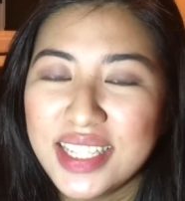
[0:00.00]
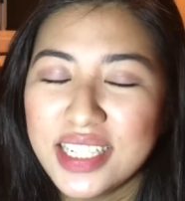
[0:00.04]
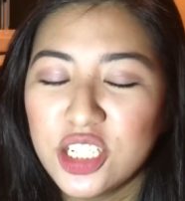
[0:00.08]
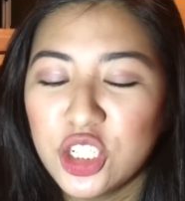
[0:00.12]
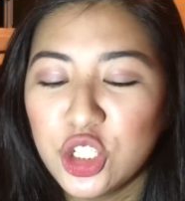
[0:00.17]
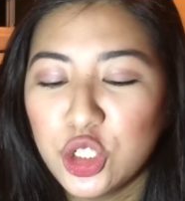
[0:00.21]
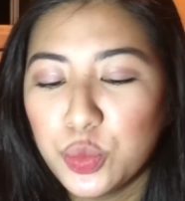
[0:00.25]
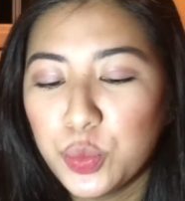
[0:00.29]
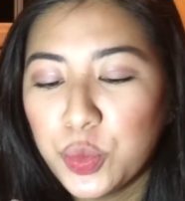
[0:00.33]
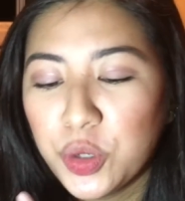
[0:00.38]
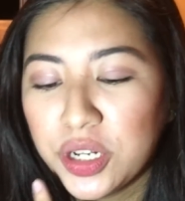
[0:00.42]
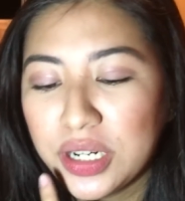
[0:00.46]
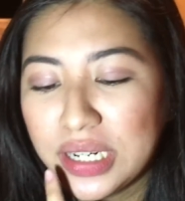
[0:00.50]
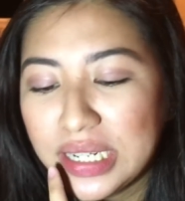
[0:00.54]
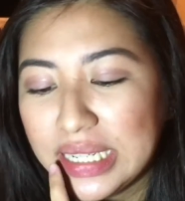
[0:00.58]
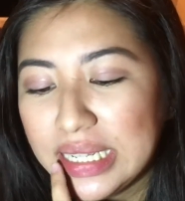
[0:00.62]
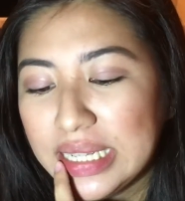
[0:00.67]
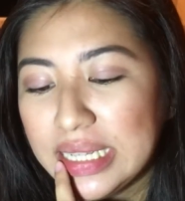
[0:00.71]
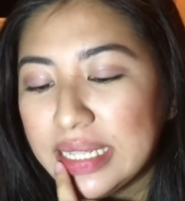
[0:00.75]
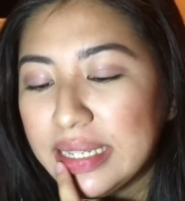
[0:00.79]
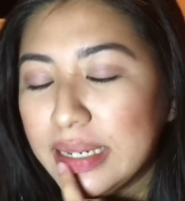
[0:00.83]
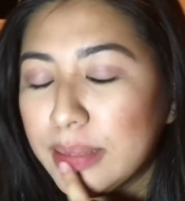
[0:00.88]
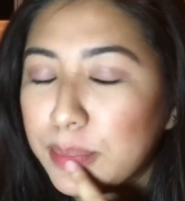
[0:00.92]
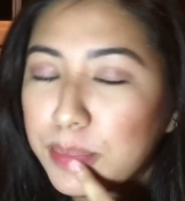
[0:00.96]
that you put a
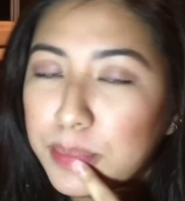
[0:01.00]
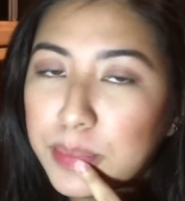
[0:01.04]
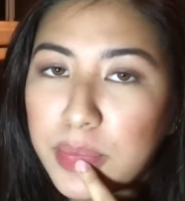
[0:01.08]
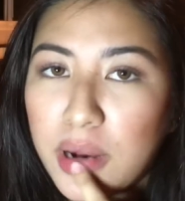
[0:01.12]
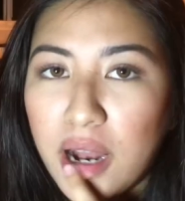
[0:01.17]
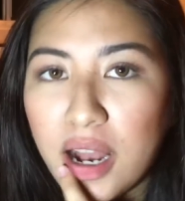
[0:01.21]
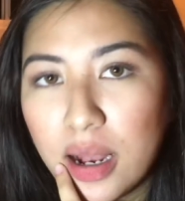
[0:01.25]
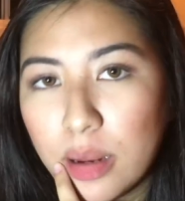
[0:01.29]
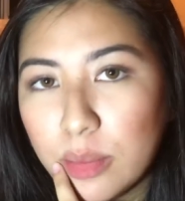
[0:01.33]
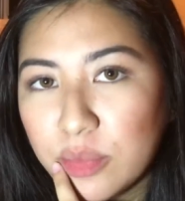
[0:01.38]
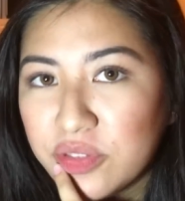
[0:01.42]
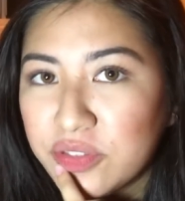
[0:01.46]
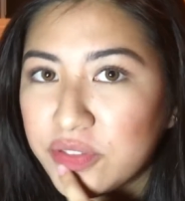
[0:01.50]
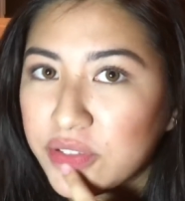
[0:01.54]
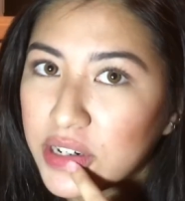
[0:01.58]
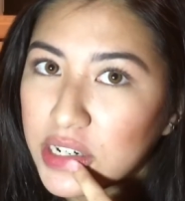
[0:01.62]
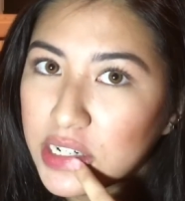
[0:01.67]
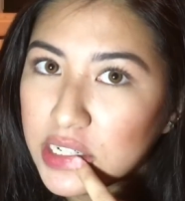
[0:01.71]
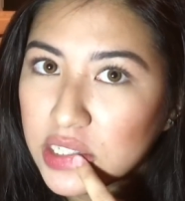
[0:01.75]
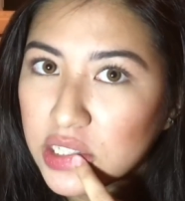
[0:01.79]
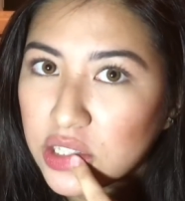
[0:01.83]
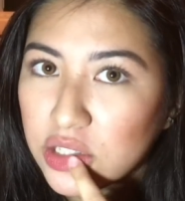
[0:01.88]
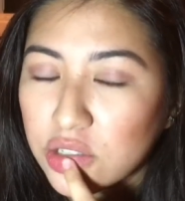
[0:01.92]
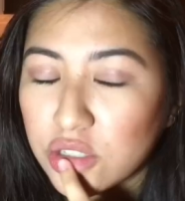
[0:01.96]
lip balm
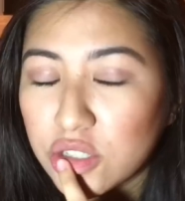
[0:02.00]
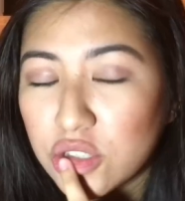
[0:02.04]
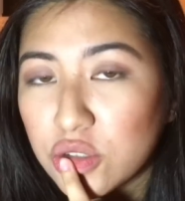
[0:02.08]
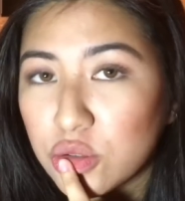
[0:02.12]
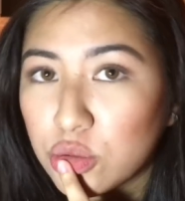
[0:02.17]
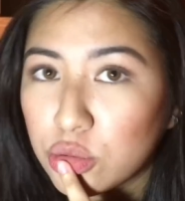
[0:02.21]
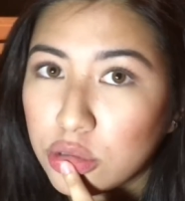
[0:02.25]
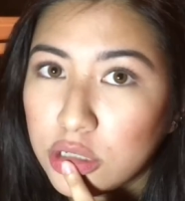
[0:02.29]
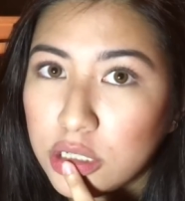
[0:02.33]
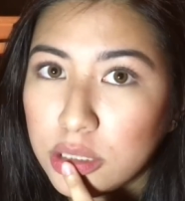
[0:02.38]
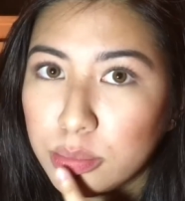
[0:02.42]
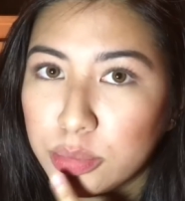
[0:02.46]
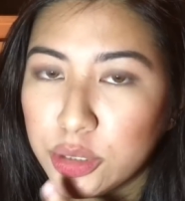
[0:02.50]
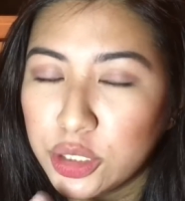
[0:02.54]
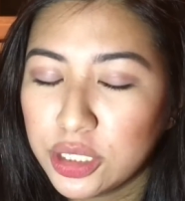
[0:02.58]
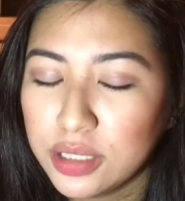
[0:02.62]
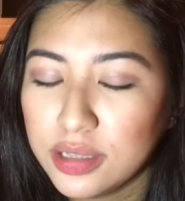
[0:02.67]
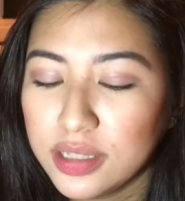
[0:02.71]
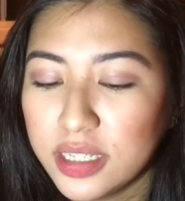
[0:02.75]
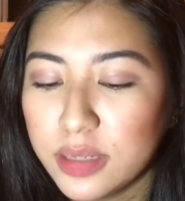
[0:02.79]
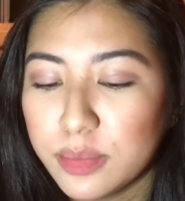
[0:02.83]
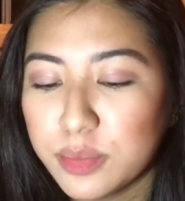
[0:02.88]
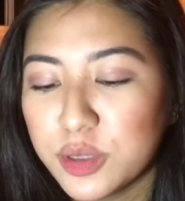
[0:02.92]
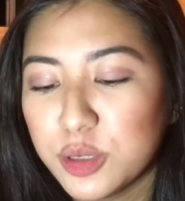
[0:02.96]
first or scrub your
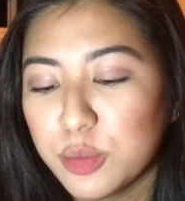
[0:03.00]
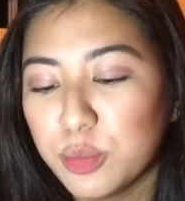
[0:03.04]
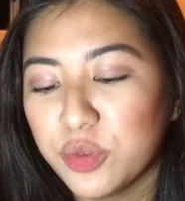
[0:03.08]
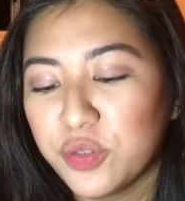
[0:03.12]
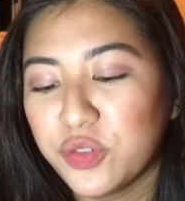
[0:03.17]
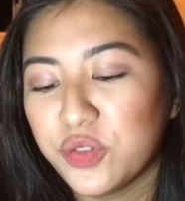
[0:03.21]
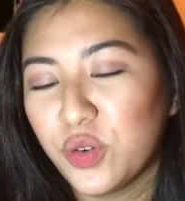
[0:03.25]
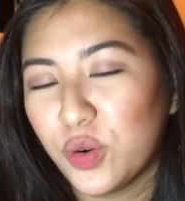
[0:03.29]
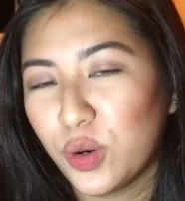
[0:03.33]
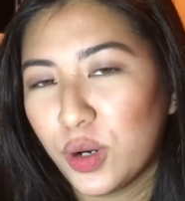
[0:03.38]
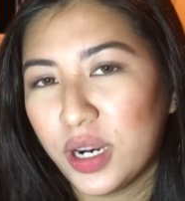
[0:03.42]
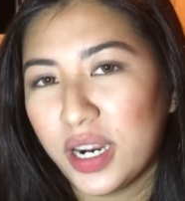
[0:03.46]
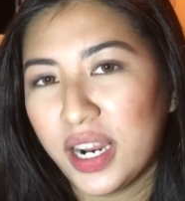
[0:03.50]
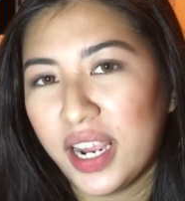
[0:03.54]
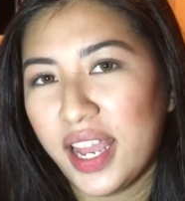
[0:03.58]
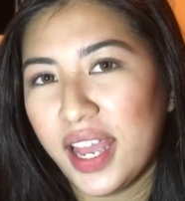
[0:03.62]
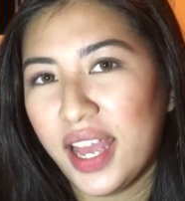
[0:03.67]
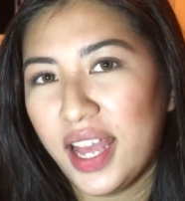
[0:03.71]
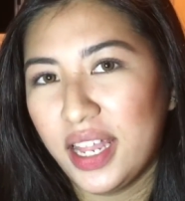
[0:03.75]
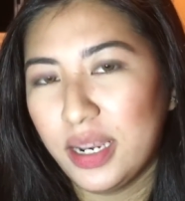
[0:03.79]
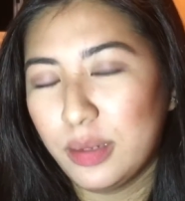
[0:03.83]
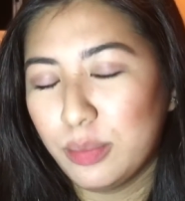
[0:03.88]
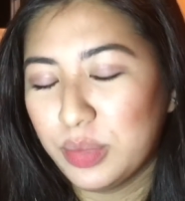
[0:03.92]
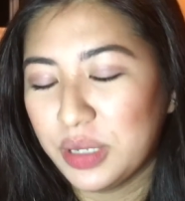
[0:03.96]
lips
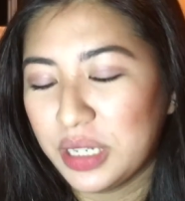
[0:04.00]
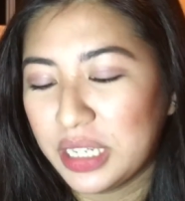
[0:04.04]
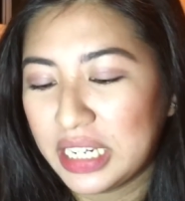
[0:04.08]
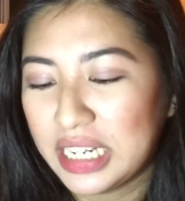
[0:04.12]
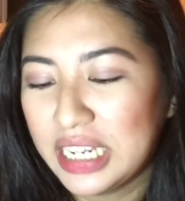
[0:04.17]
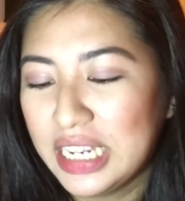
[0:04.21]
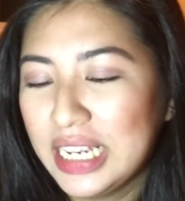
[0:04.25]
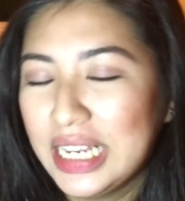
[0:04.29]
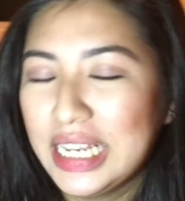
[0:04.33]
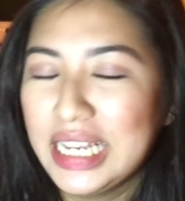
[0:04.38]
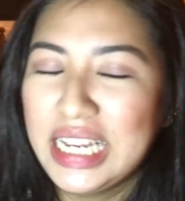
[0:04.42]
beforehand, but